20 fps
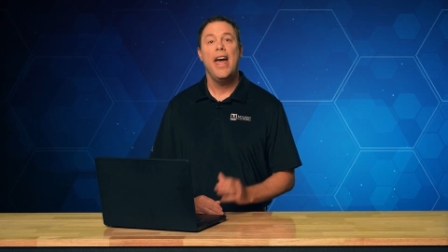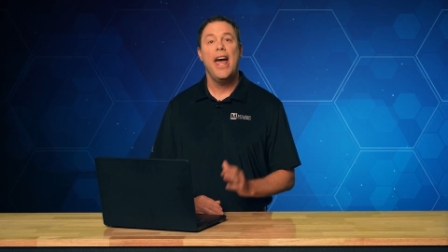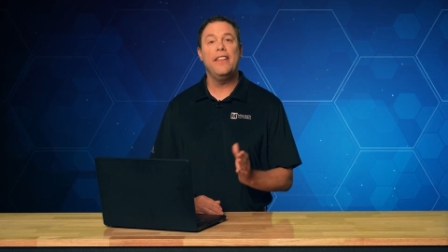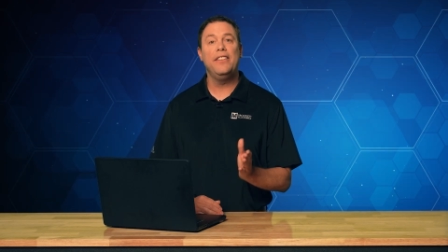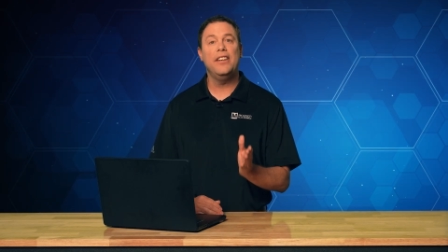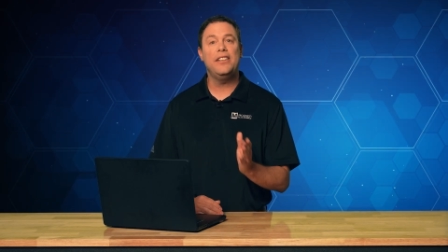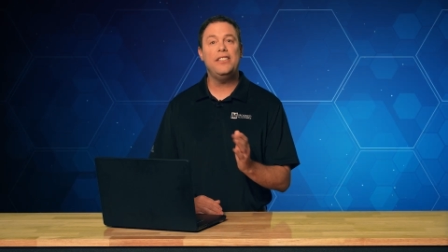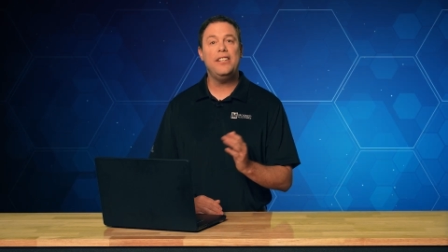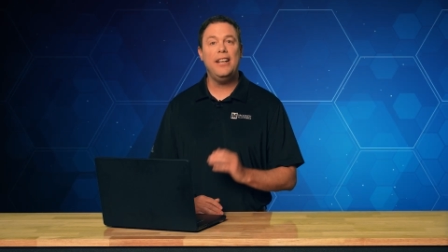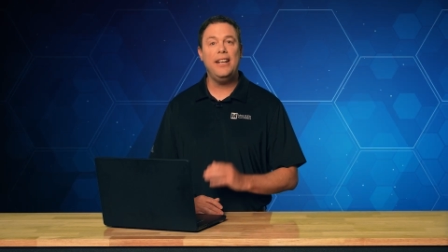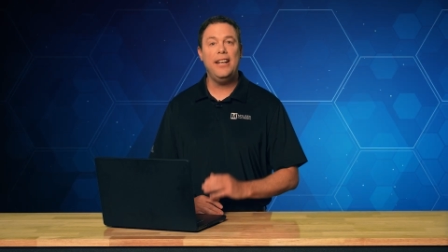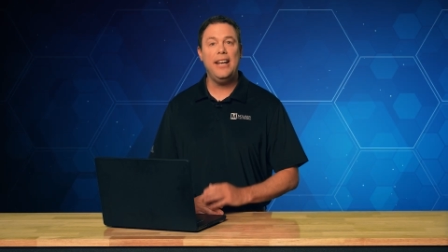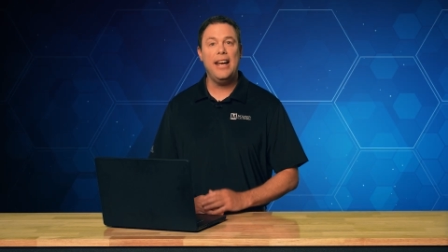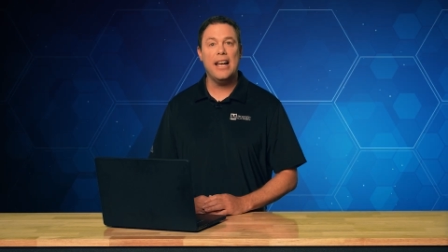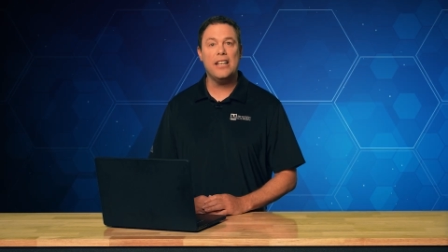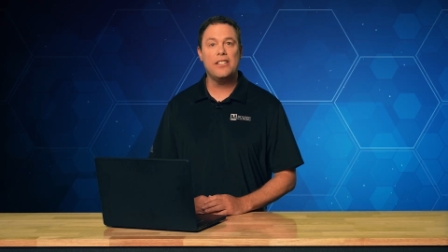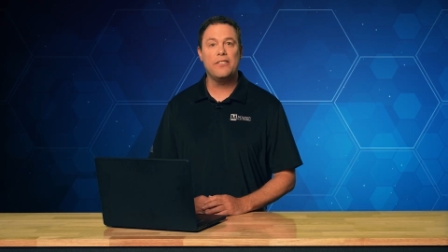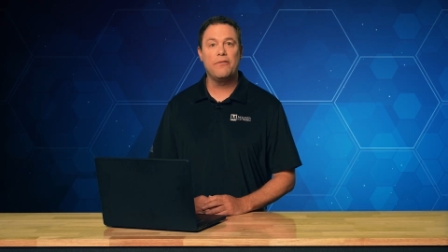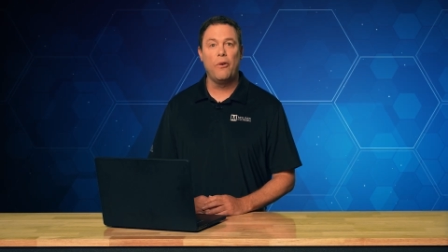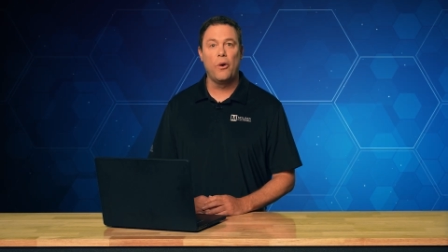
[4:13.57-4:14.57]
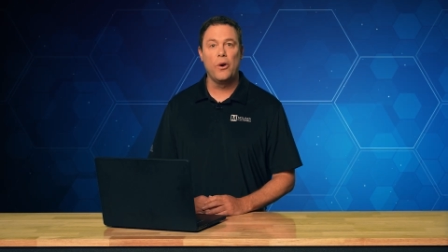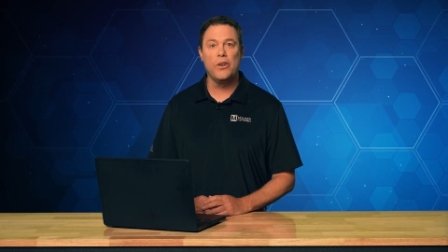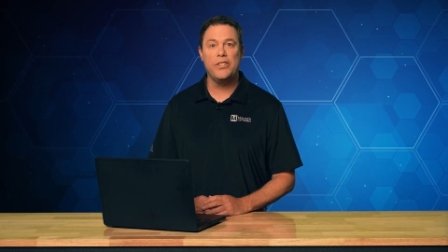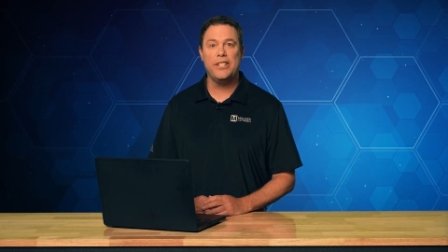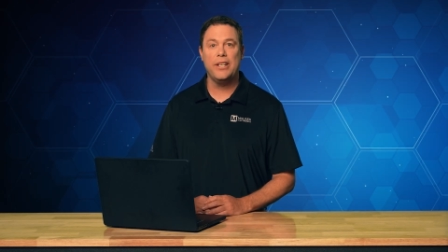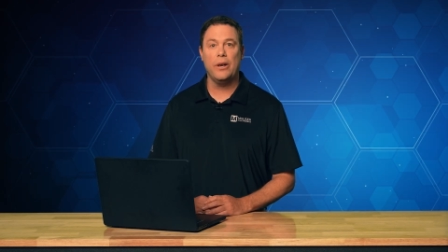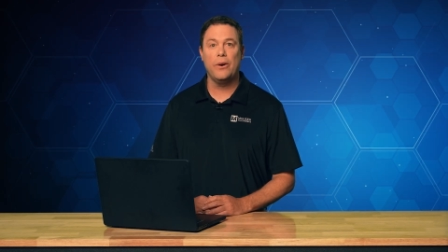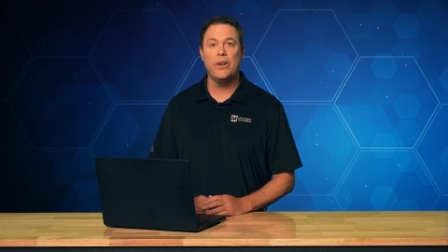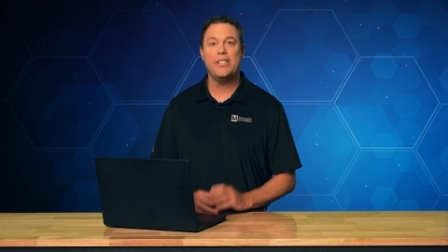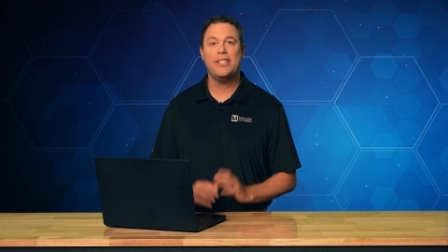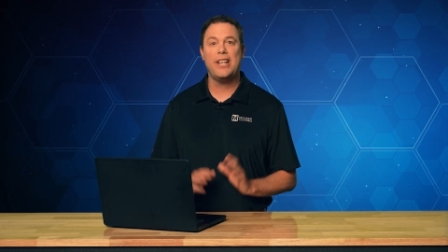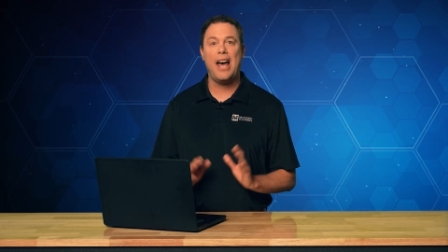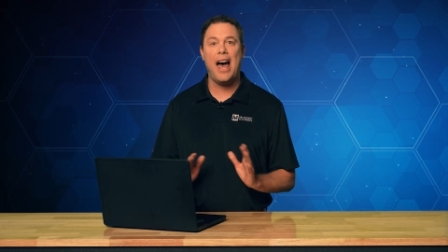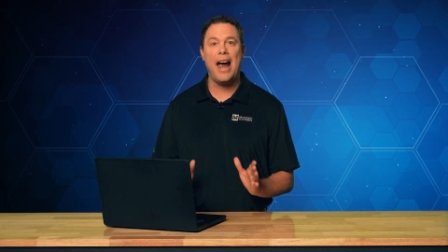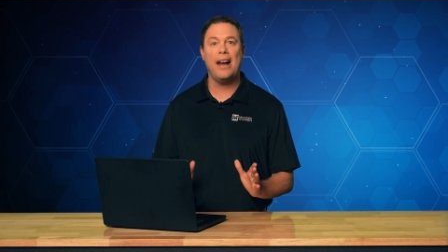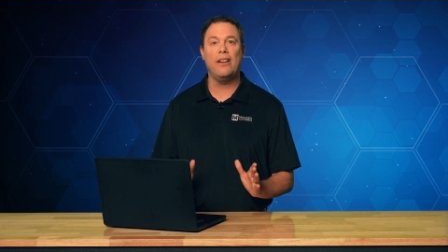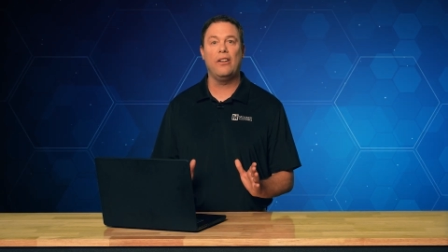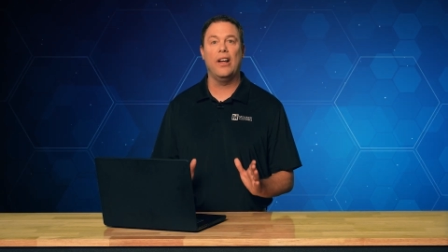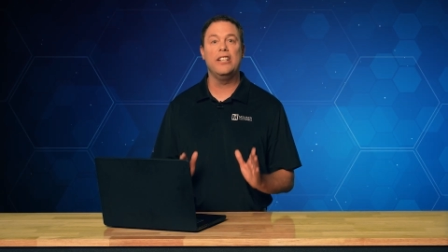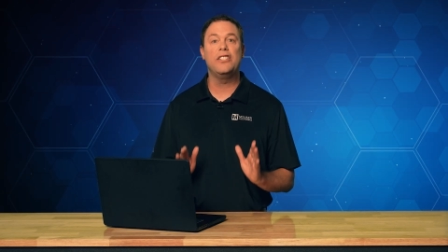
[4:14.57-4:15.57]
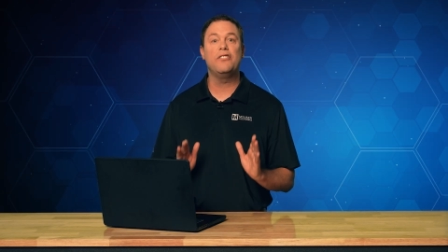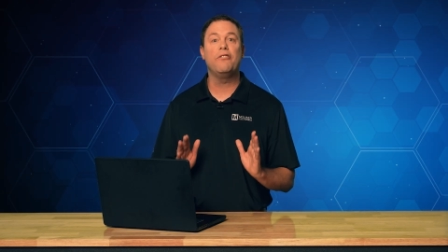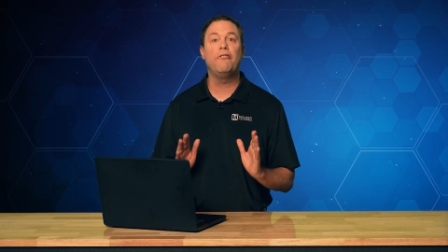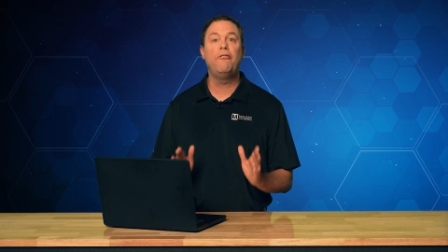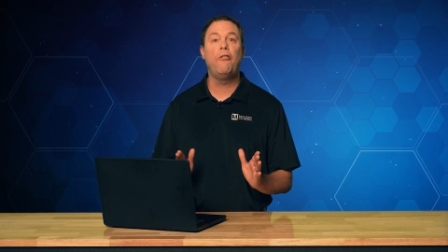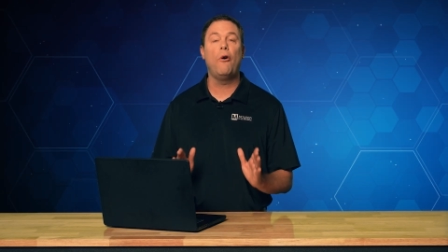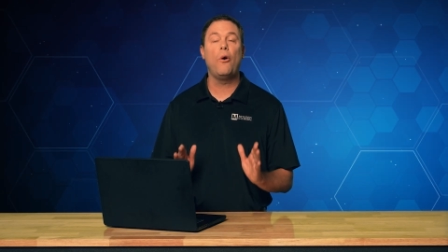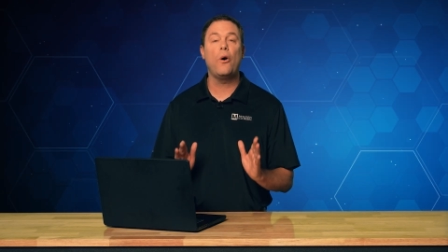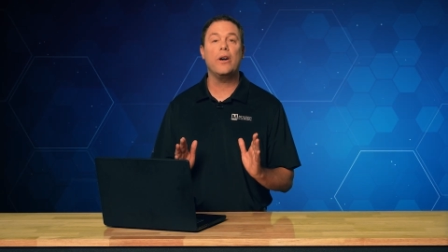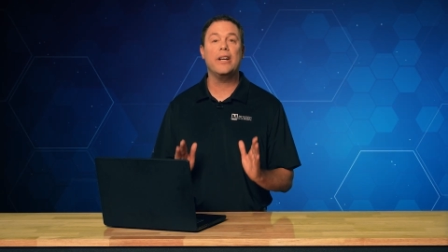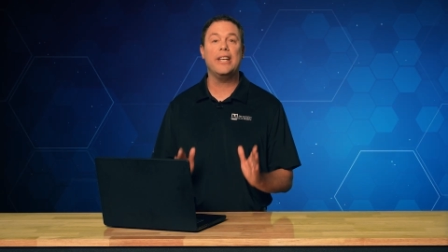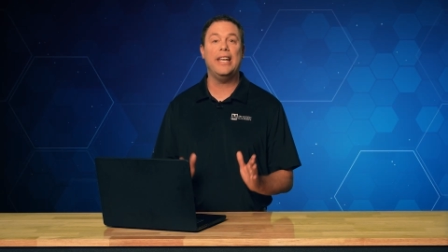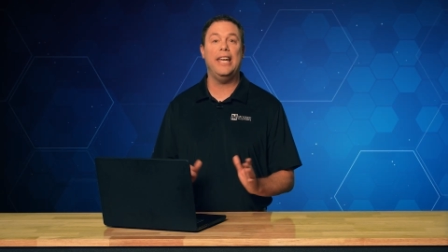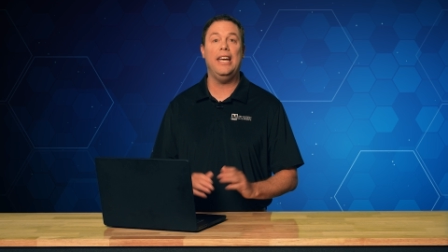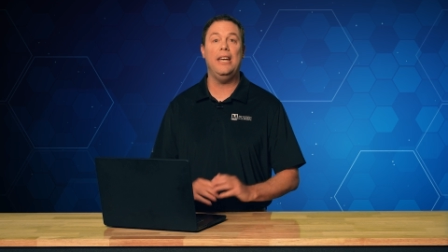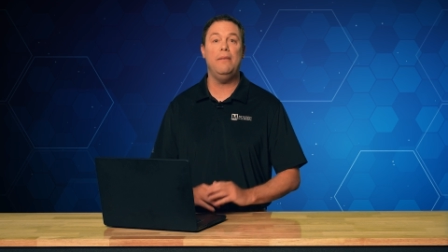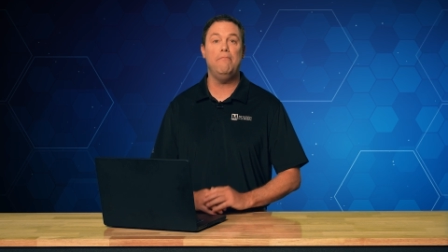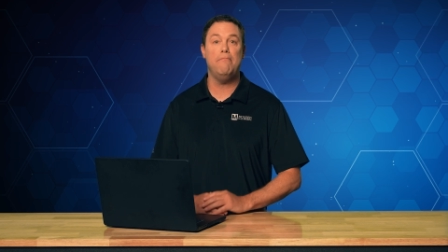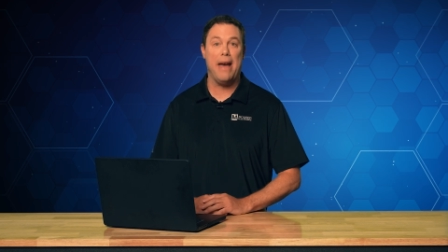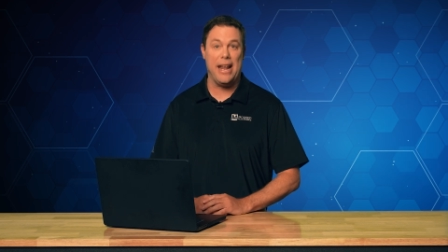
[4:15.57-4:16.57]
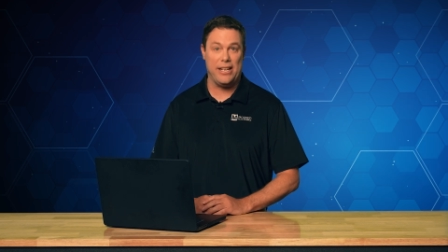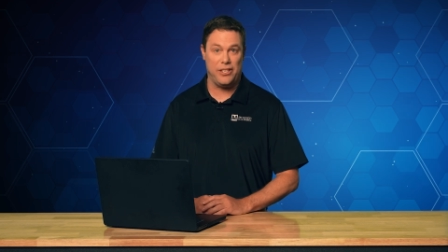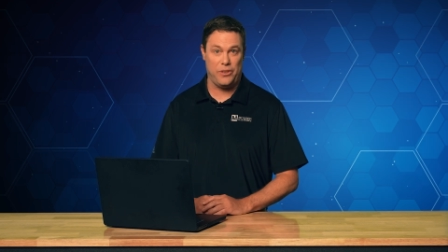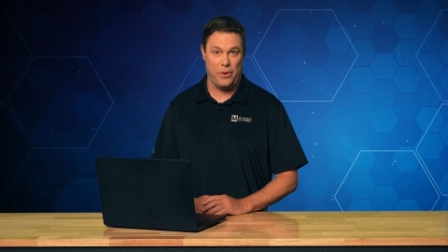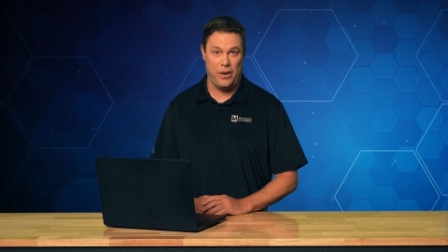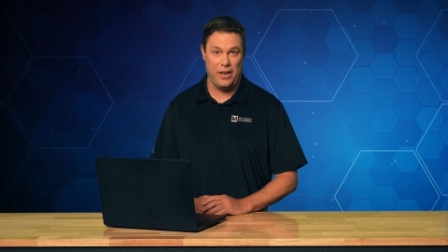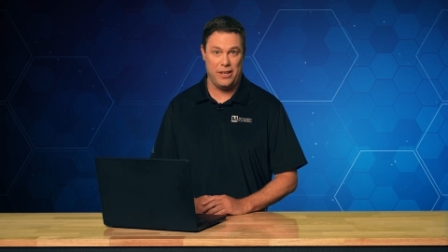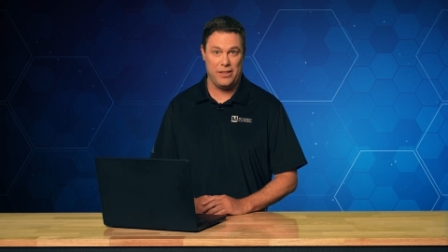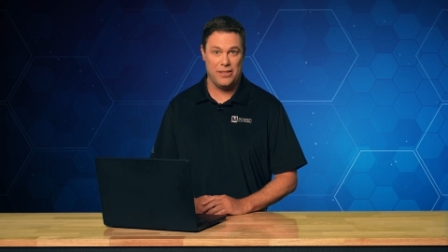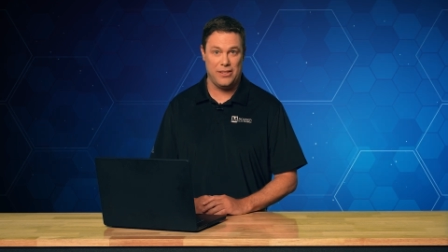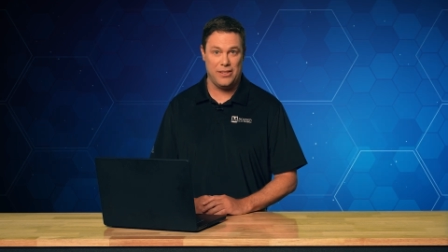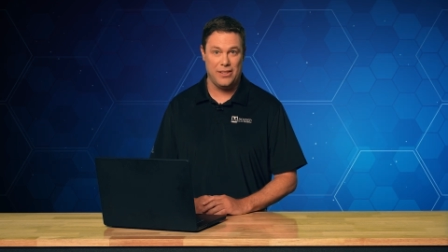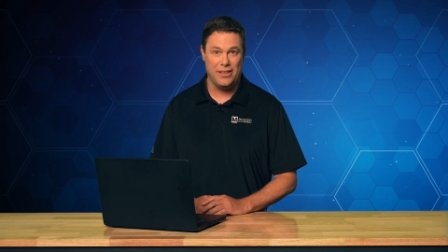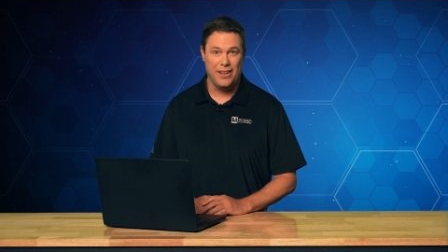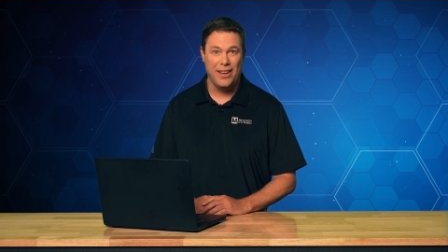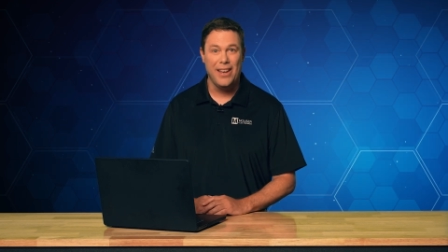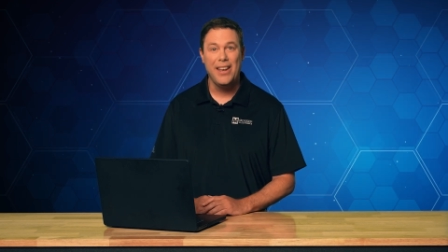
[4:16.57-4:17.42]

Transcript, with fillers: and the T D S four series highlights four key metrics.